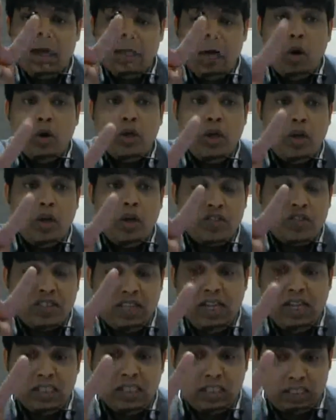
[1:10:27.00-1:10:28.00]
In the amount
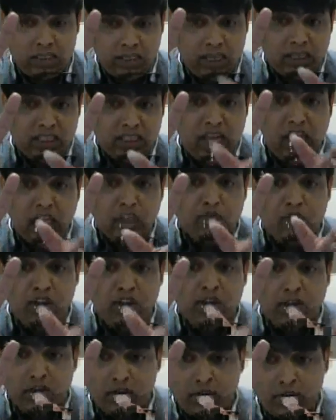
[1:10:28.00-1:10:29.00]
of sales, the
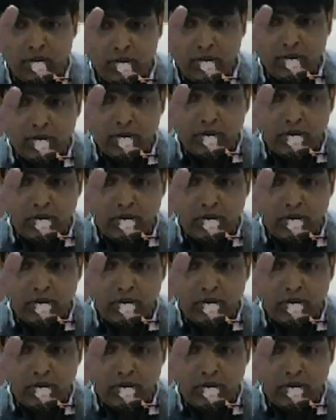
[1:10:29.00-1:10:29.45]
sales figure.